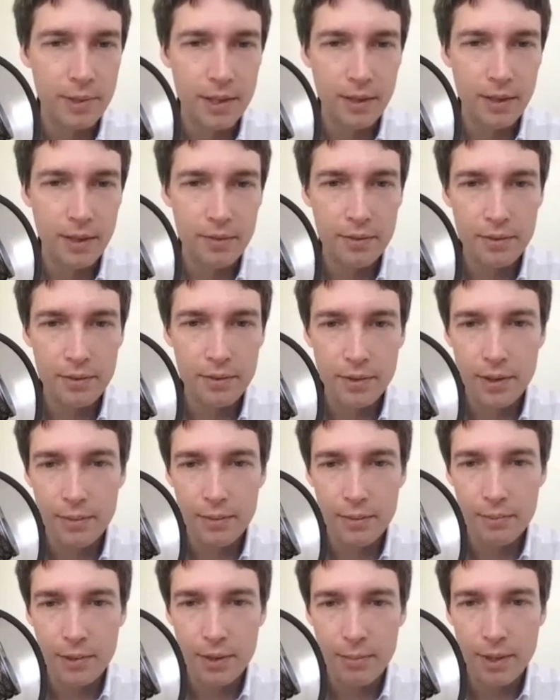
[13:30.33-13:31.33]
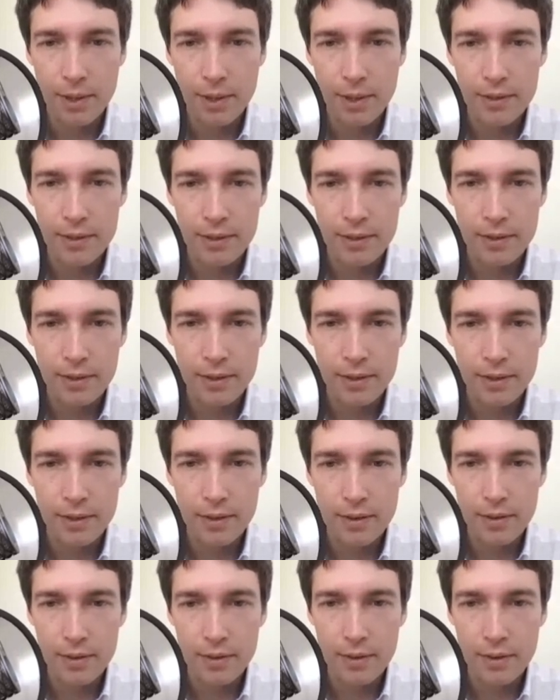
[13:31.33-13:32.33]
many other um, commands
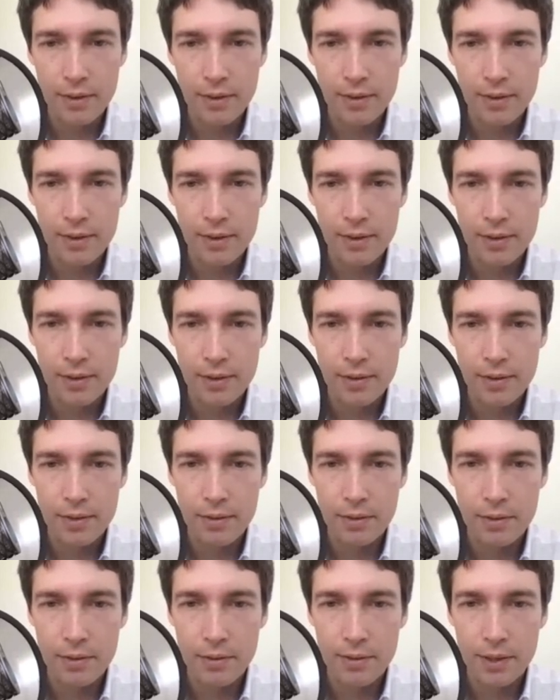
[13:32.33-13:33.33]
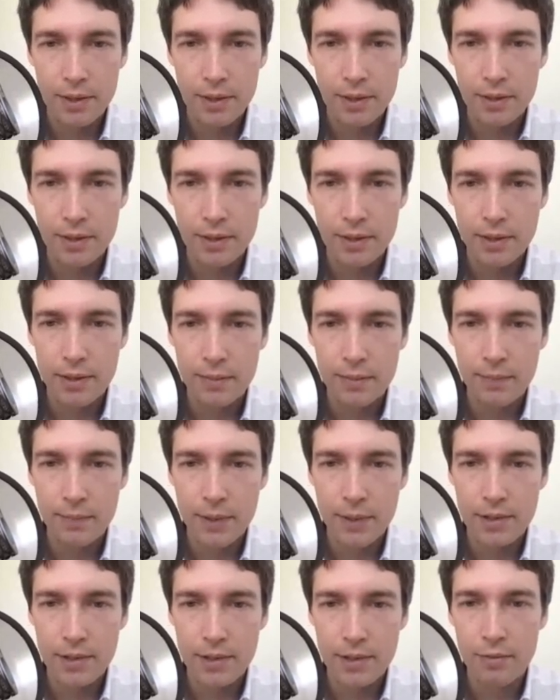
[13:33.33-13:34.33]
in in the list. So like uh,
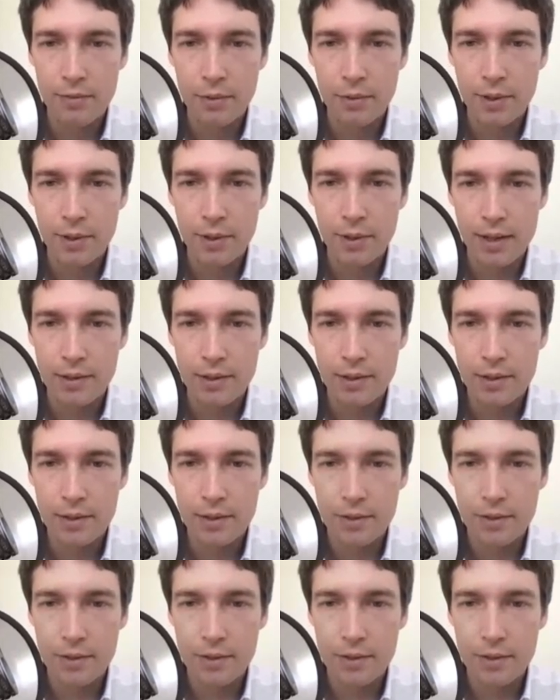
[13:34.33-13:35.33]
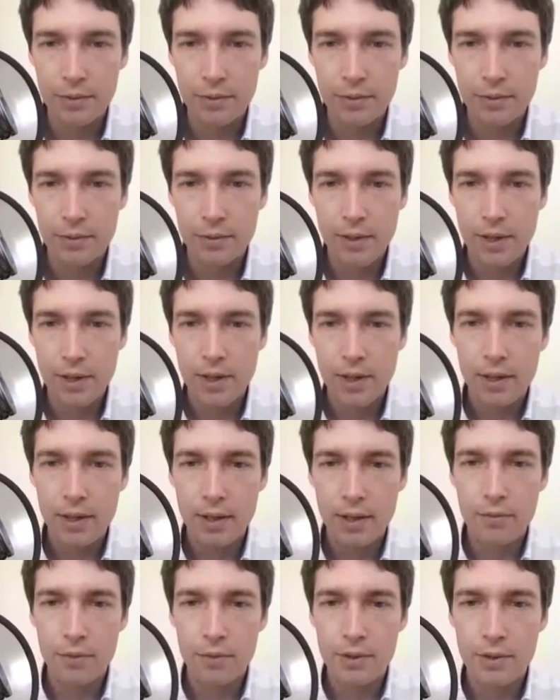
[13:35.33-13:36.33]
instead of viewing assets, you could view,
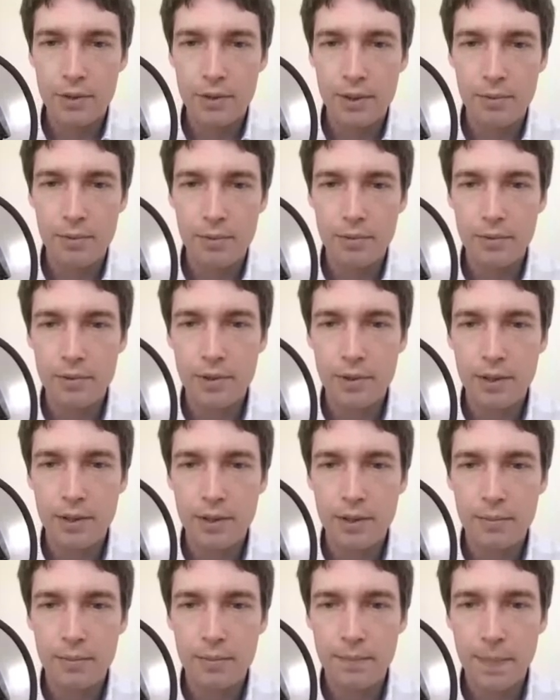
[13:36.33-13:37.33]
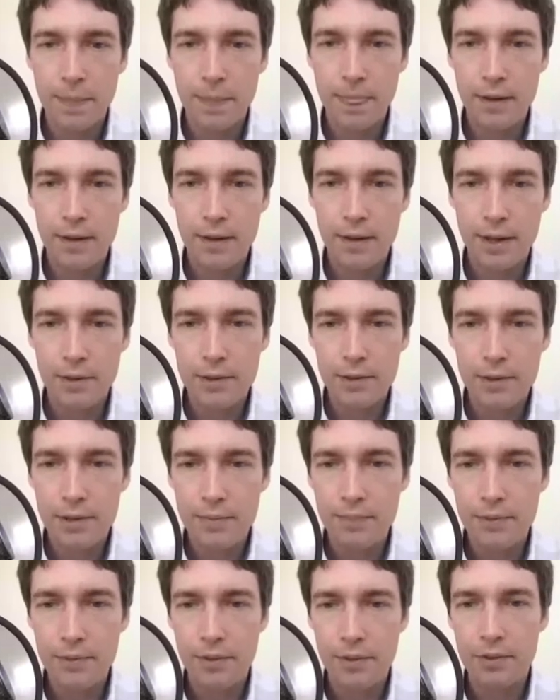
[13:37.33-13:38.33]
for example, um, accounts.
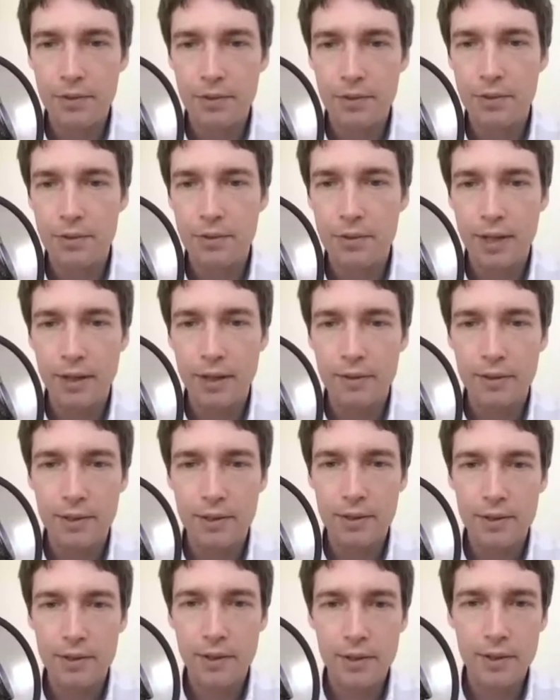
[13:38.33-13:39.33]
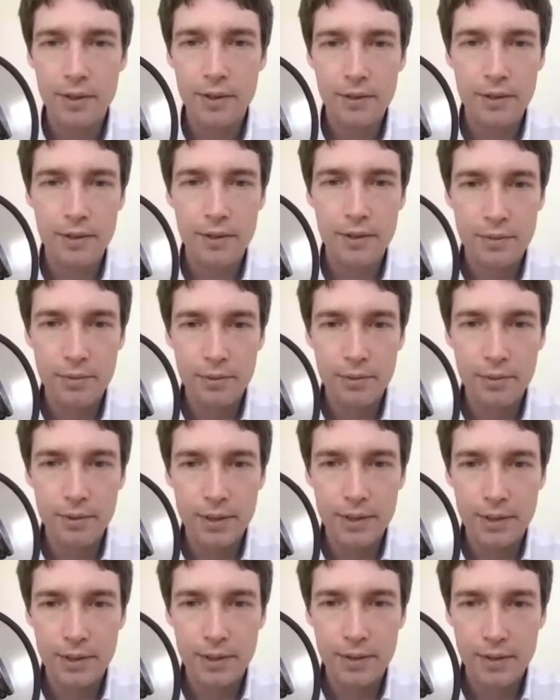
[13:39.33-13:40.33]
You can just do account list all, and this will
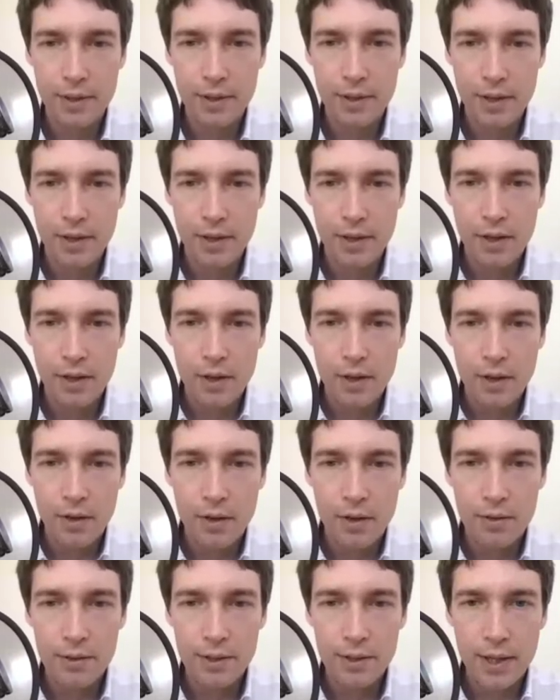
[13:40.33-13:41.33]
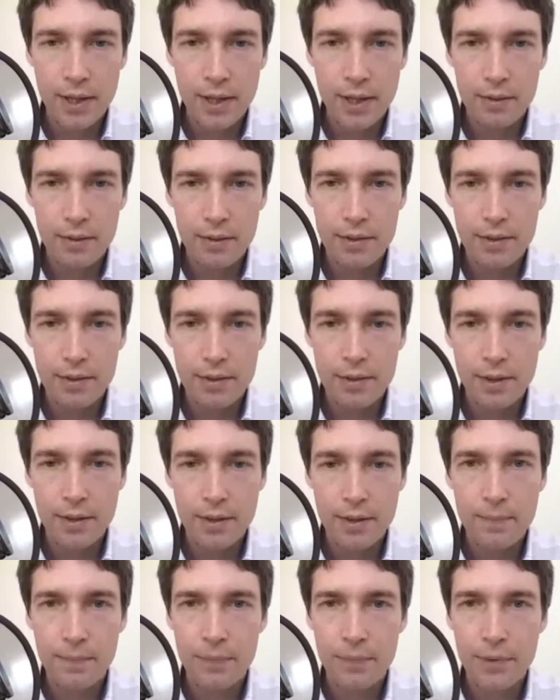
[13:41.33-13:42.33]
list all the accounts.
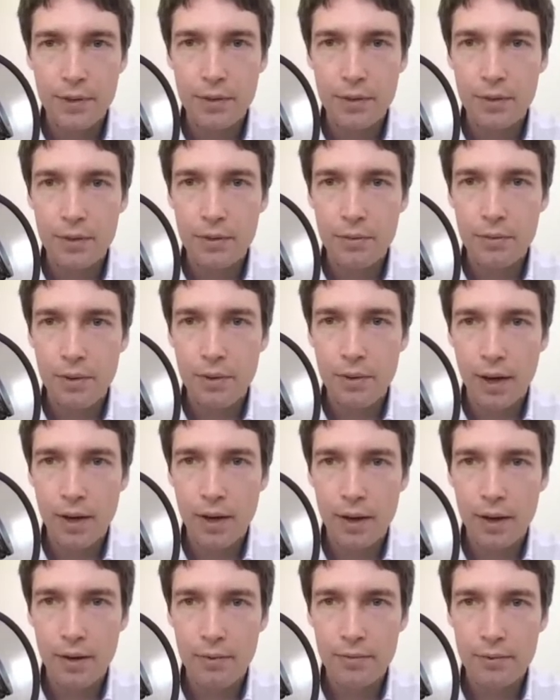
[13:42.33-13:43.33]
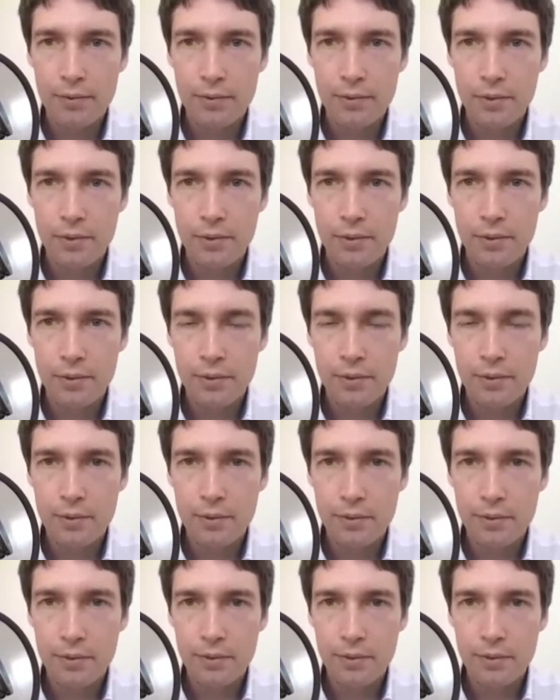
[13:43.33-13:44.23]
Um, you have to